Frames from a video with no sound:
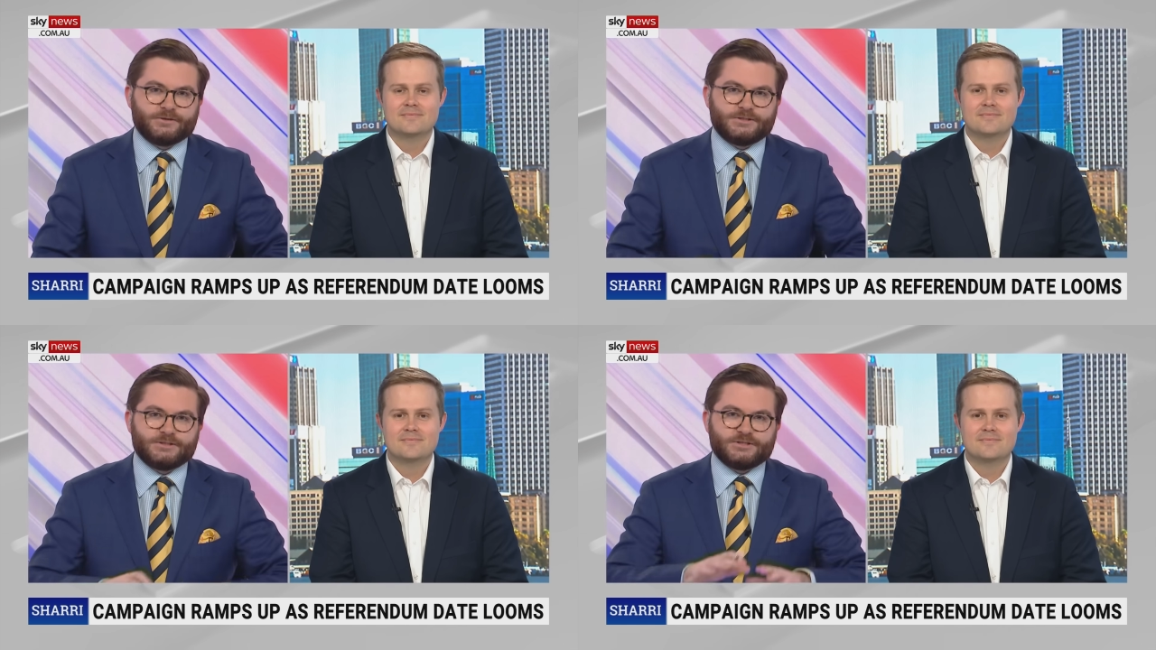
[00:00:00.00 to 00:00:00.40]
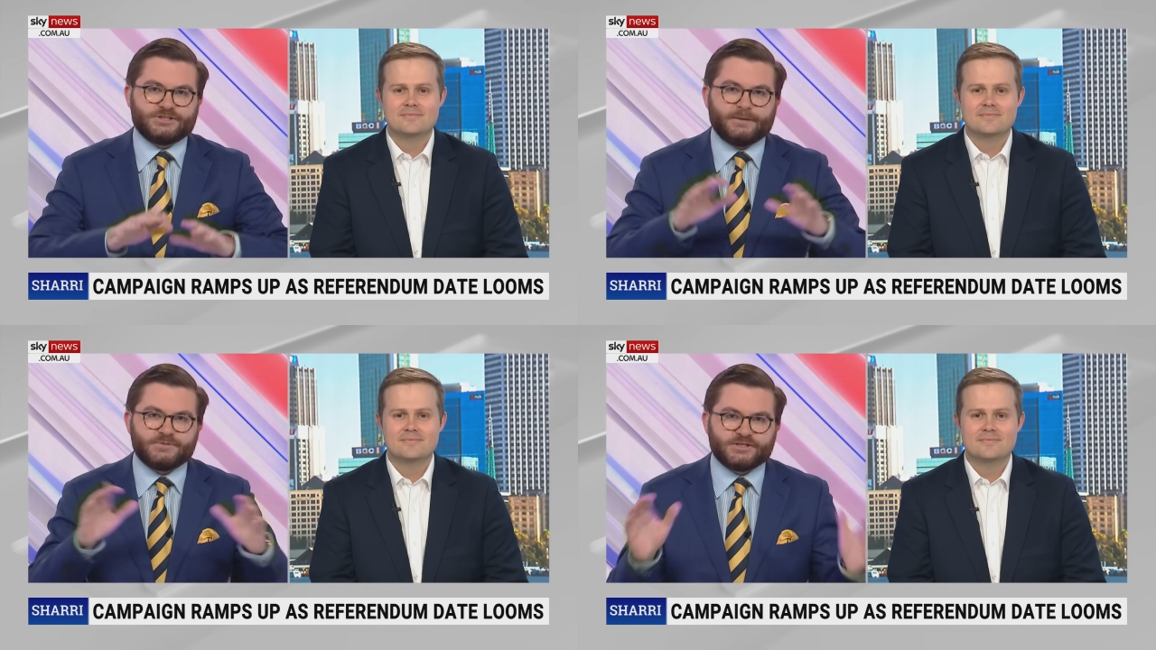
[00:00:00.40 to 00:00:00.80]
Speaker 1: It's, it's
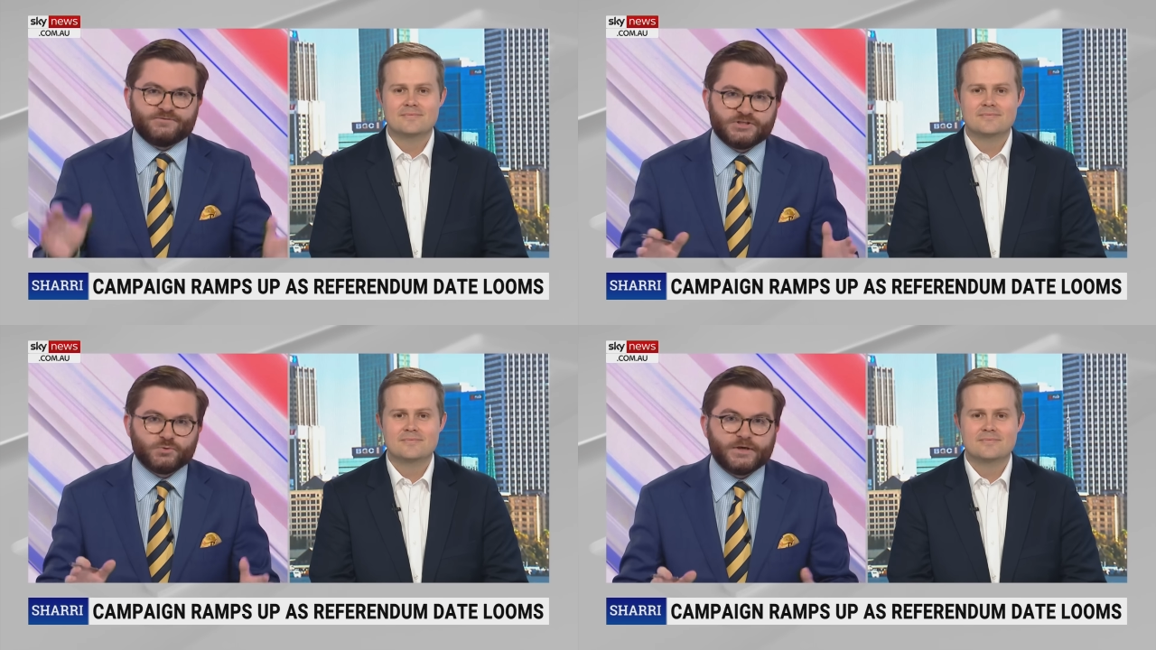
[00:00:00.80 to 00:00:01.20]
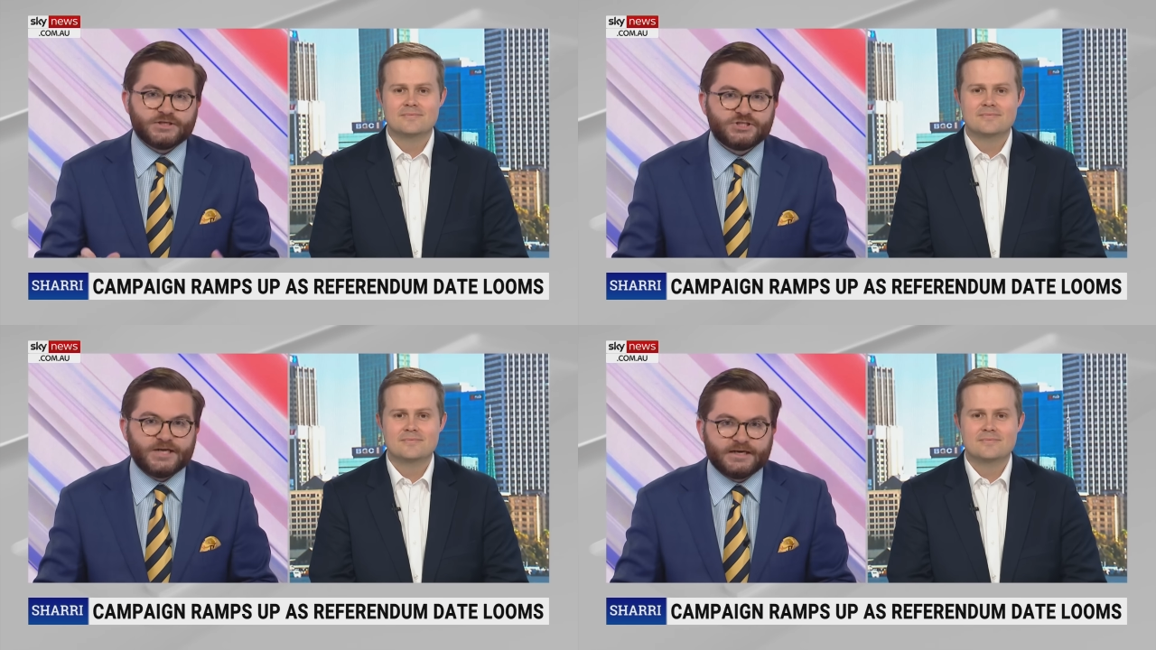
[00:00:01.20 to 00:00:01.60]
the subject of this
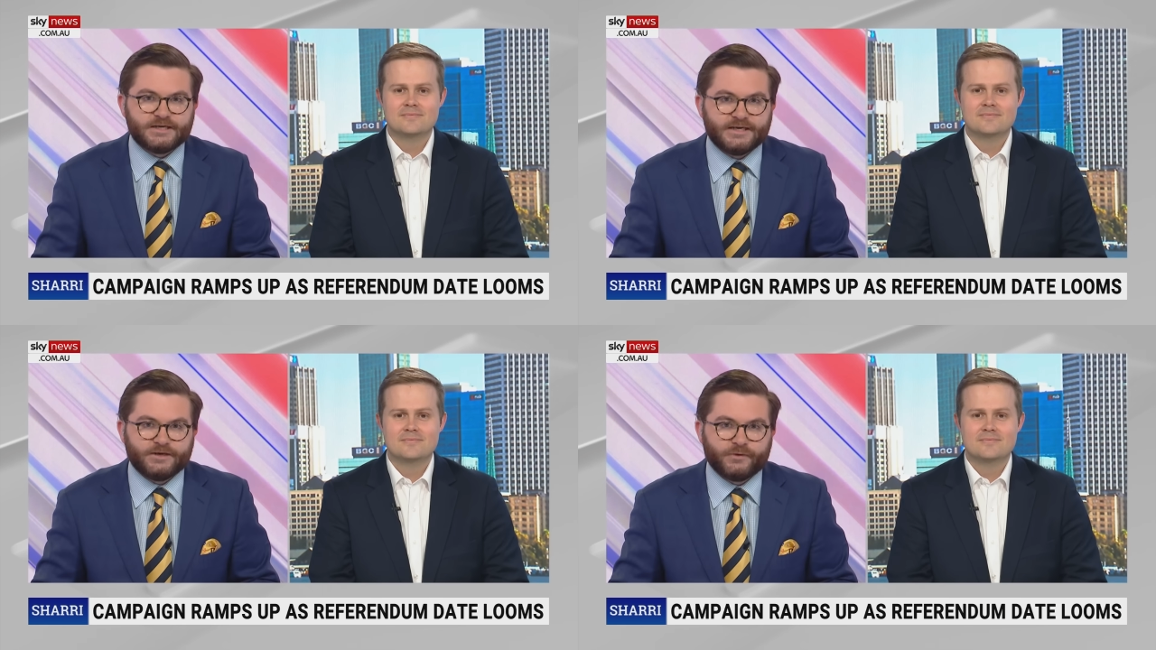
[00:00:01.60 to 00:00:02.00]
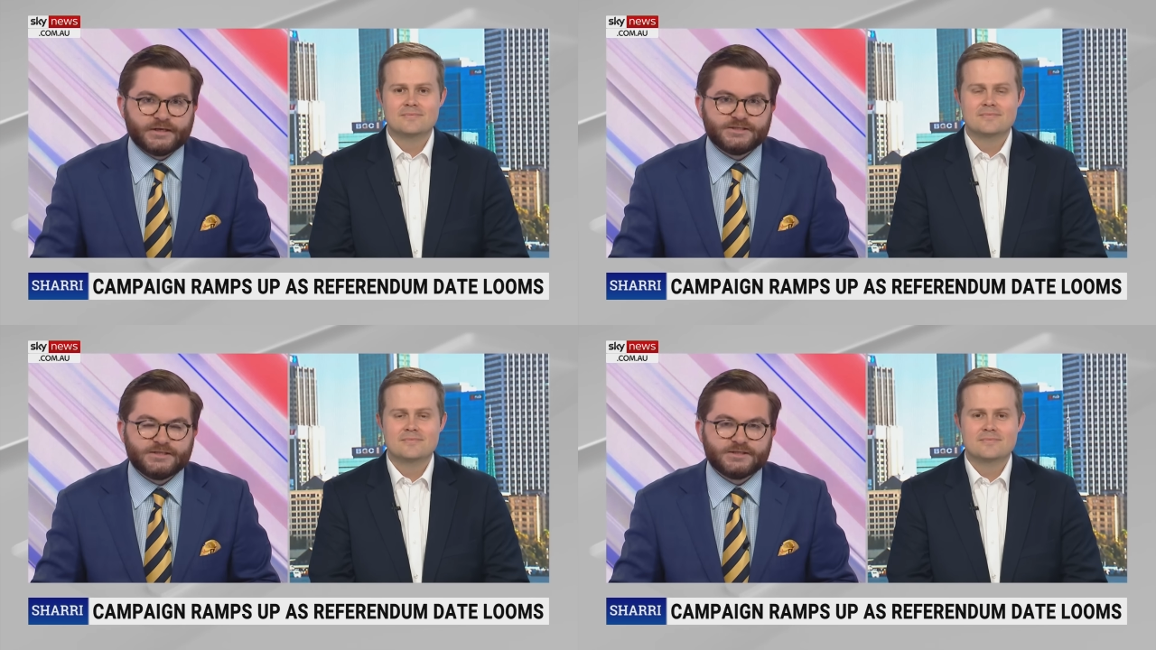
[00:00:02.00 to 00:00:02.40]
week's Senate
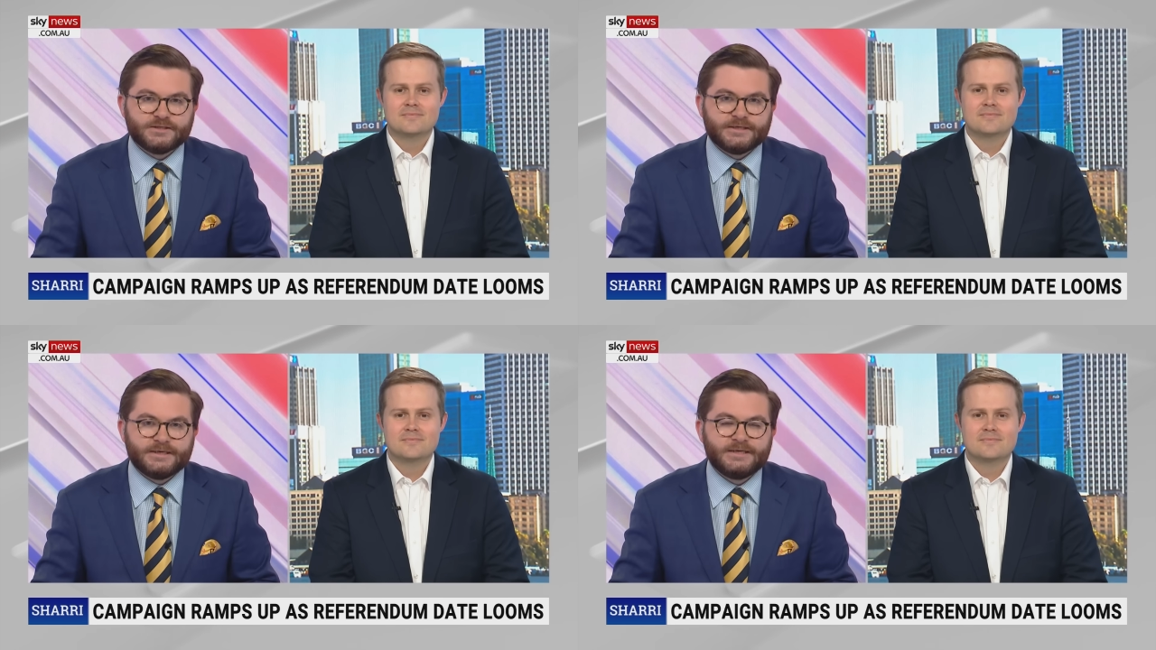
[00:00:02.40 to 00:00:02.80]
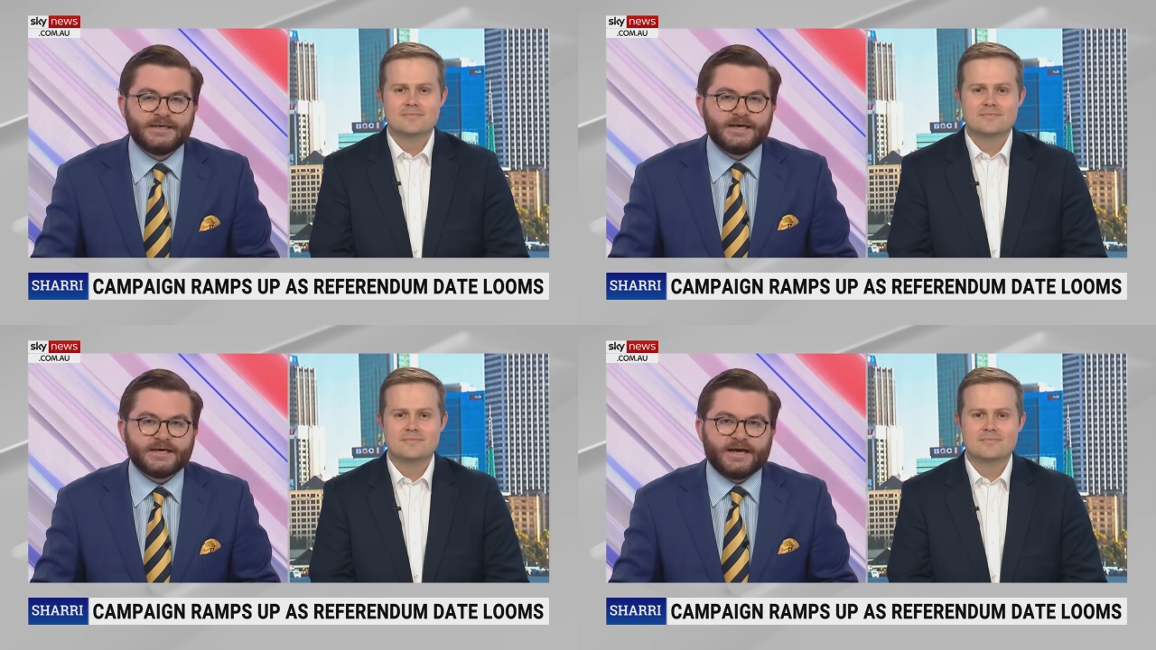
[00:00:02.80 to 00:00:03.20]
hearings into the
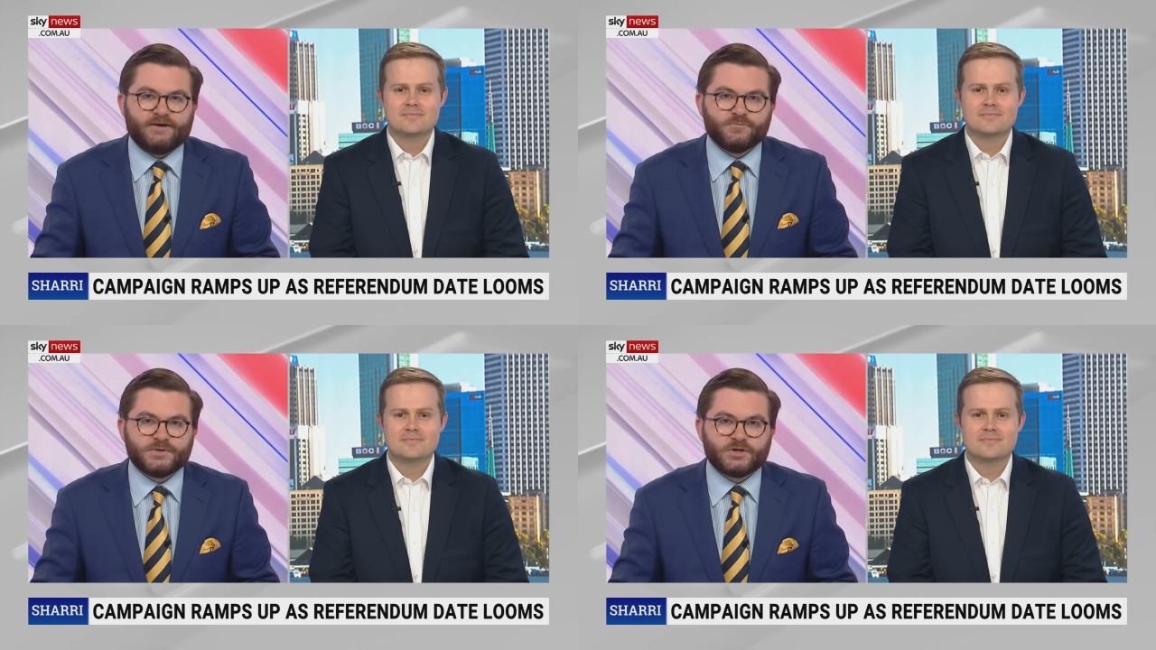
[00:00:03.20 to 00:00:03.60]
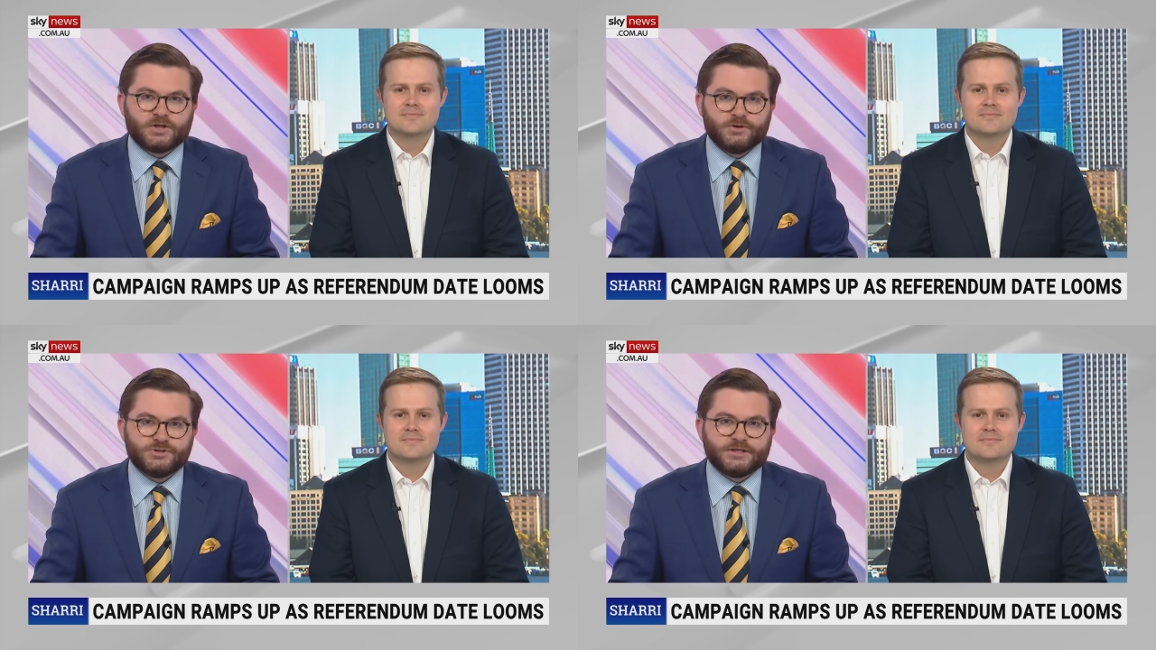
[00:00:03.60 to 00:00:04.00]
government
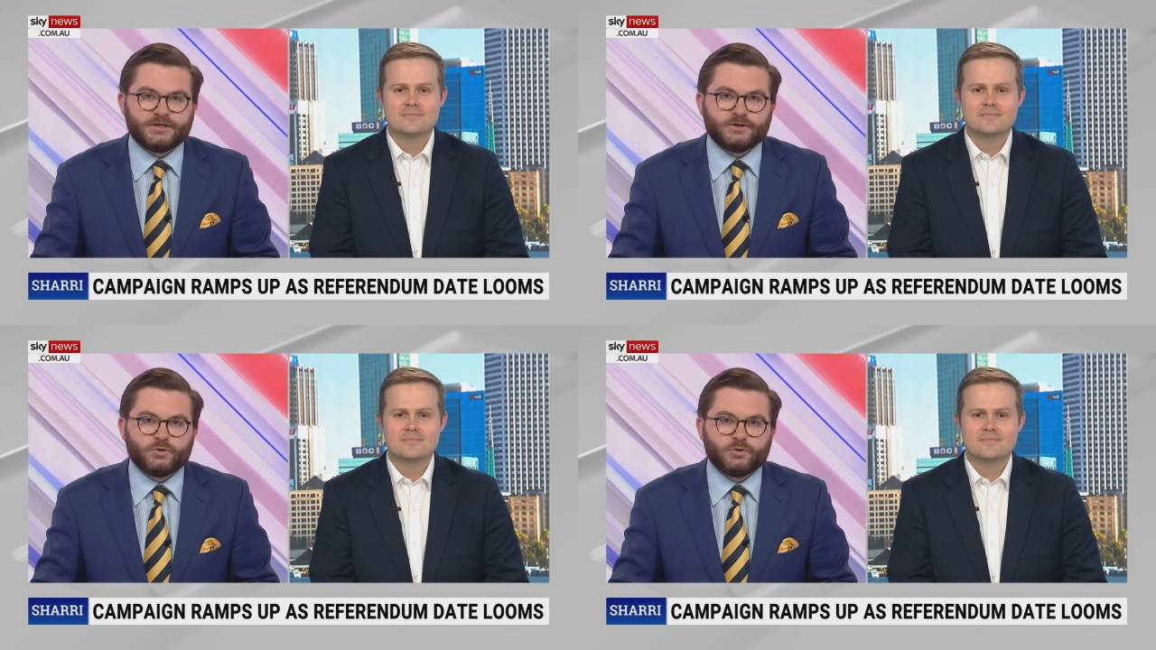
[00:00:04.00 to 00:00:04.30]
closing